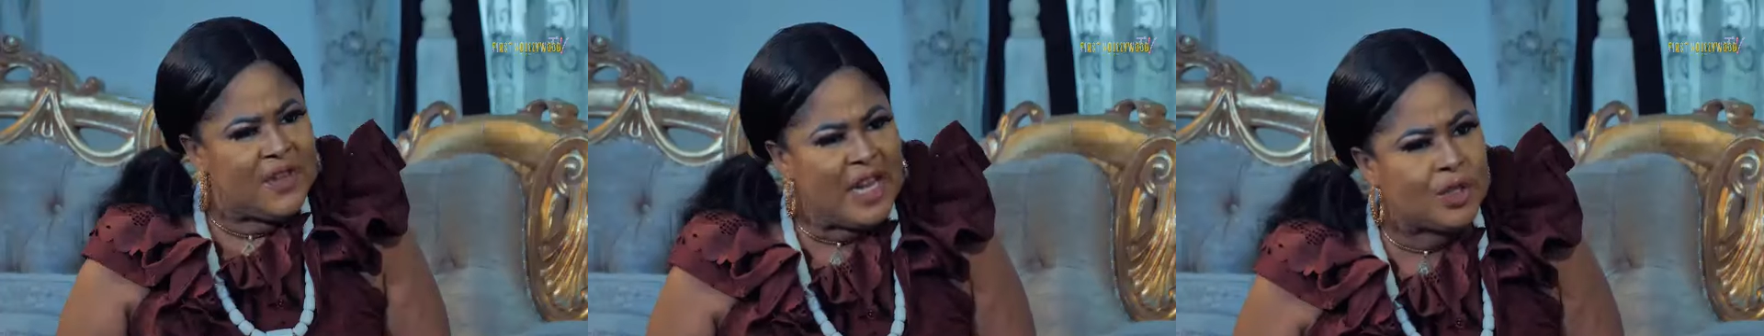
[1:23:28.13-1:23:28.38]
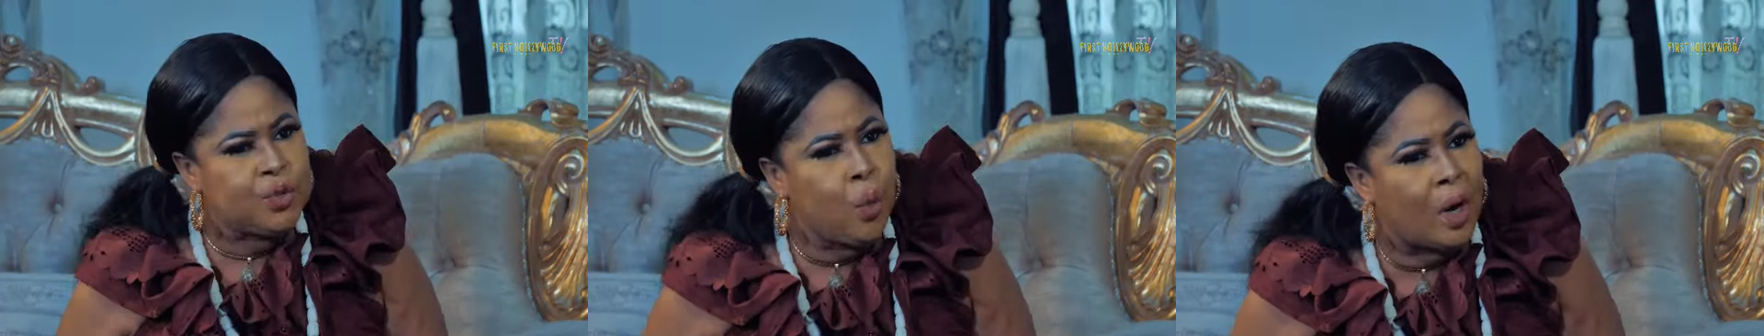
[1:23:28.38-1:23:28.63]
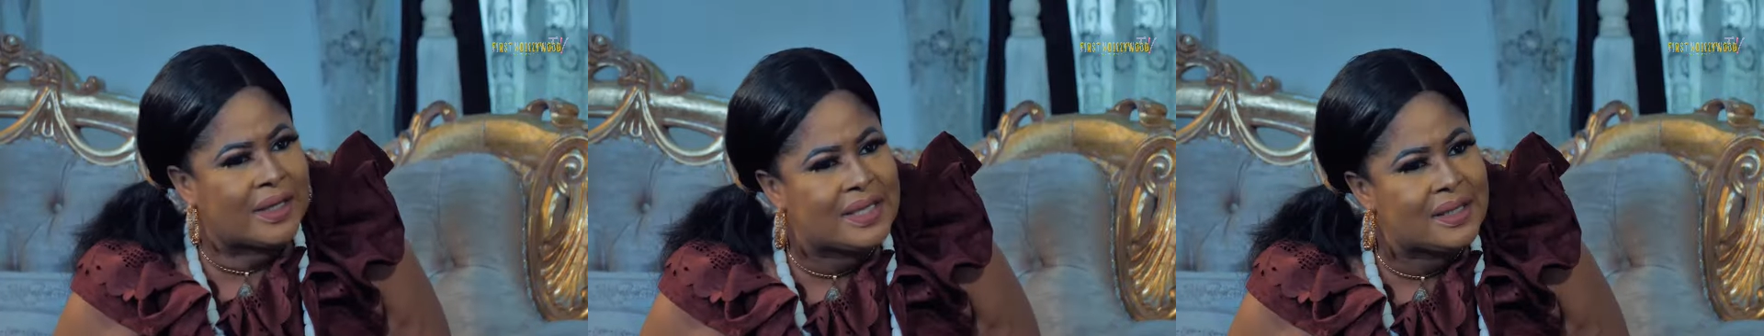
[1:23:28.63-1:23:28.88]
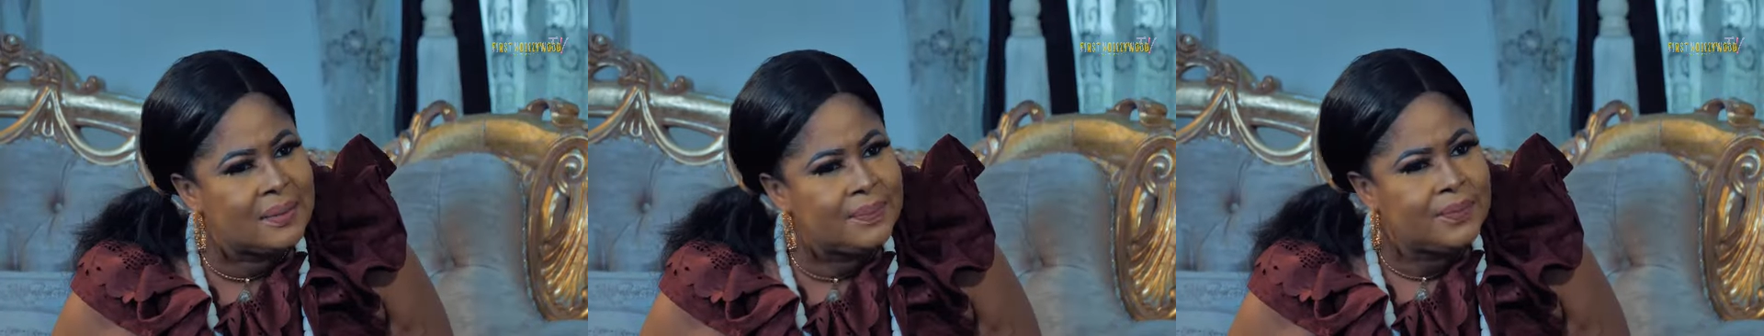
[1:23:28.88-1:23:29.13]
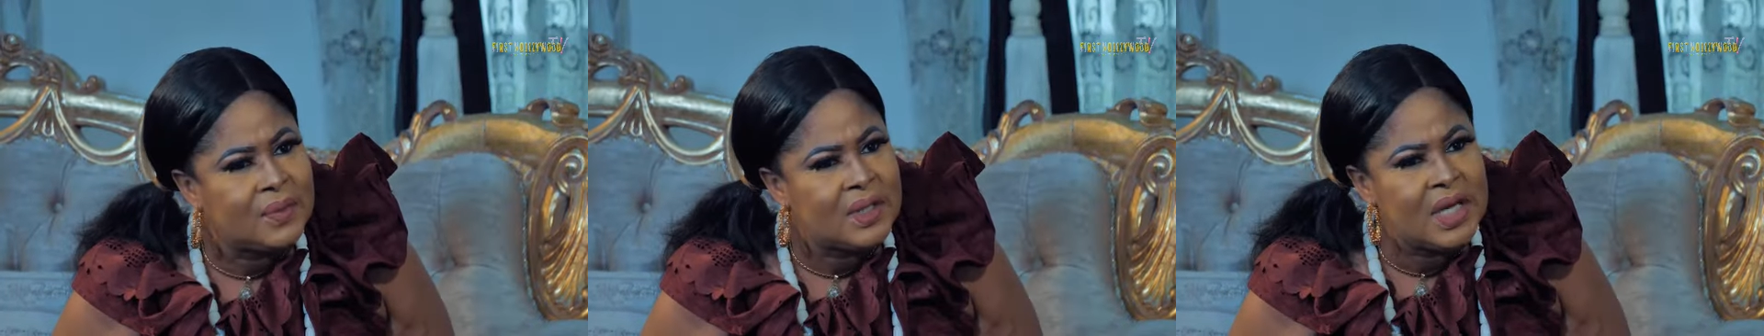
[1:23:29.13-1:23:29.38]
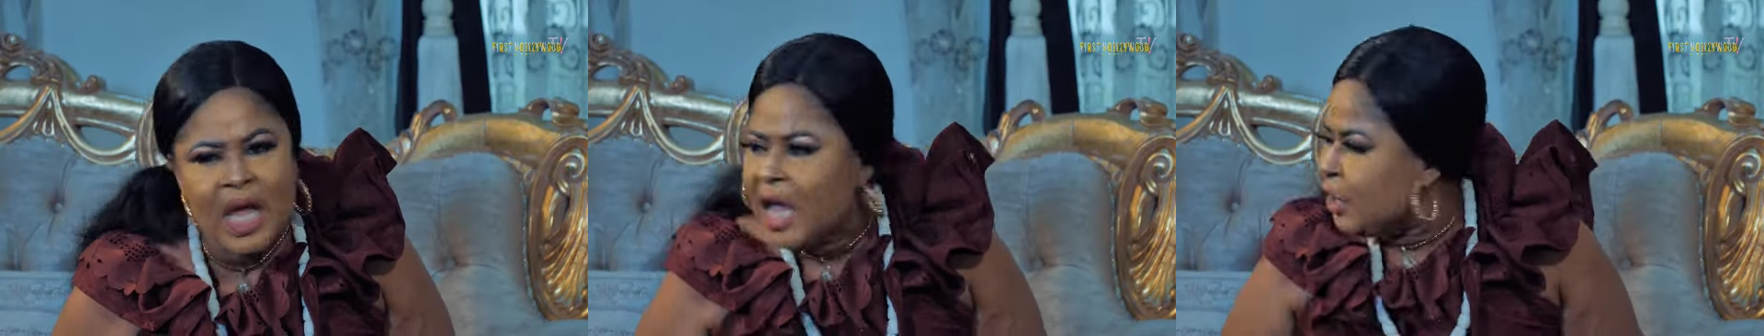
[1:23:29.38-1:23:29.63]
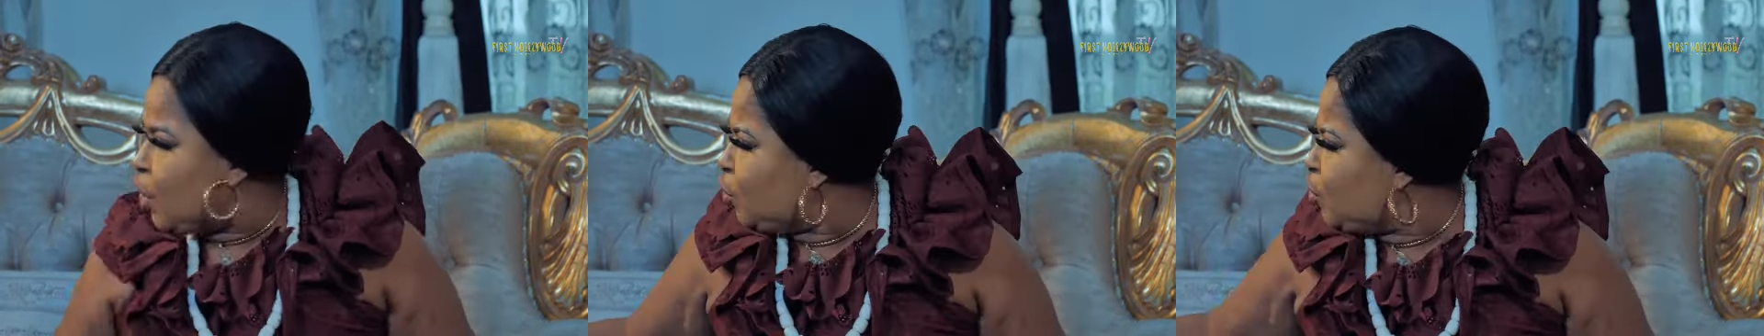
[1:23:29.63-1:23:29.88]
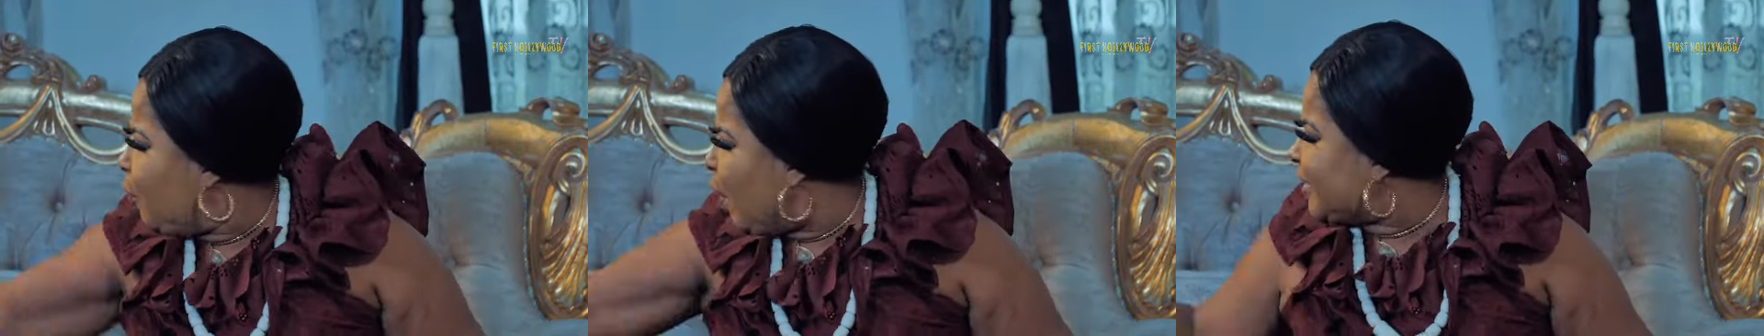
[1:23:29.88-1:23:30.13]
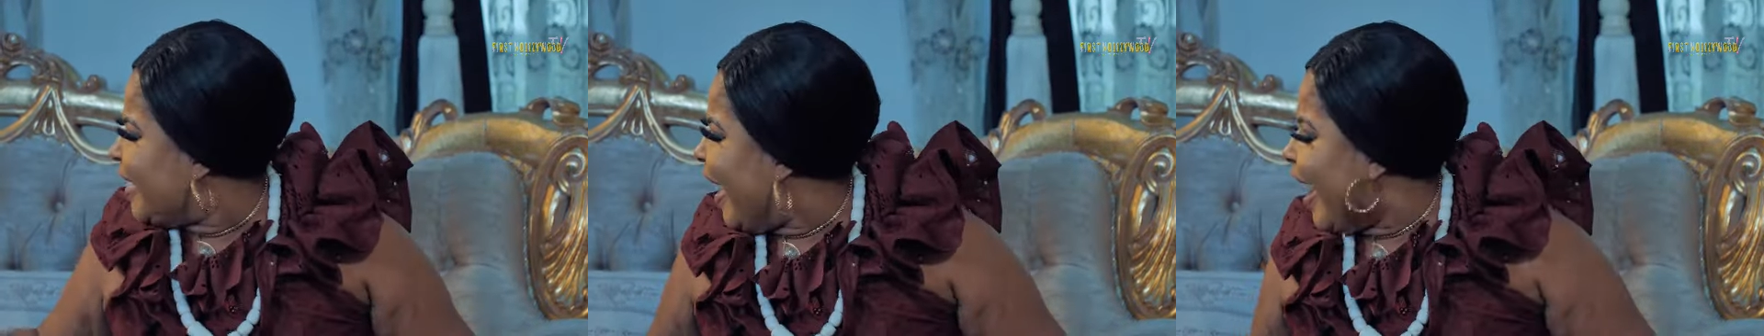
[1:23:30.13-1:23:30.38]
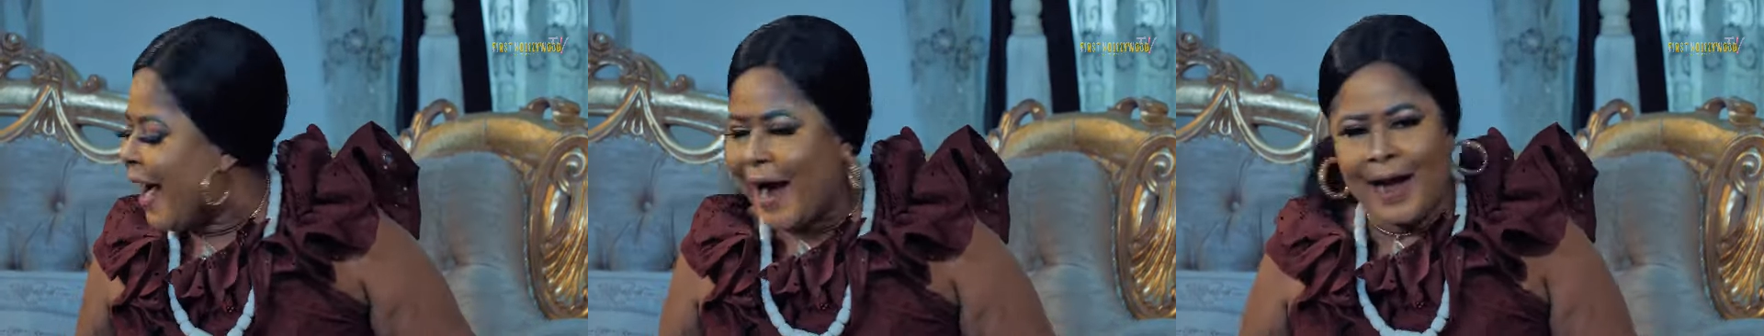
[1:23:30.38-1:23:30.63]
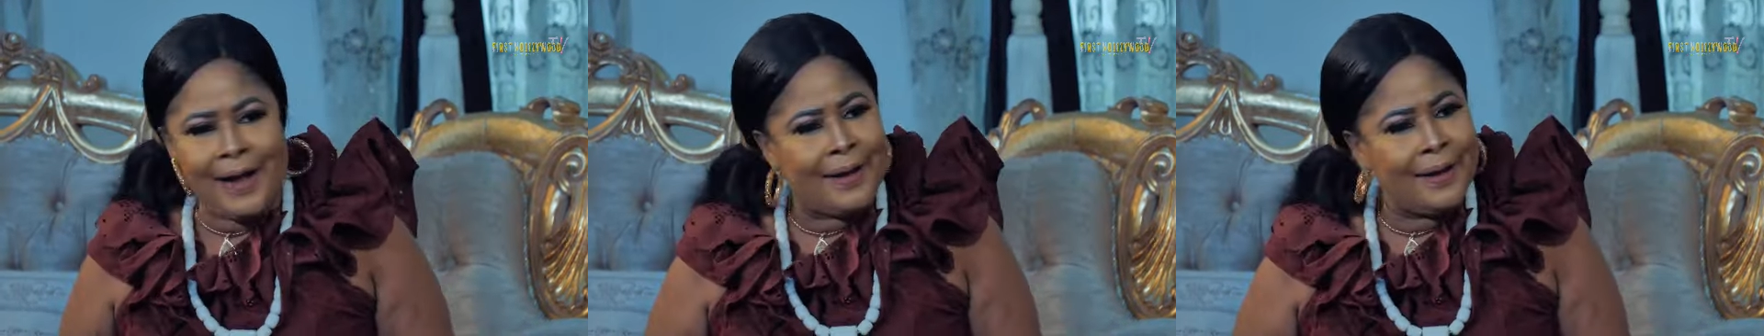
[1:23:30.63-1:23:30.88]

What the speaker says: Finish what? Don't you both hear her?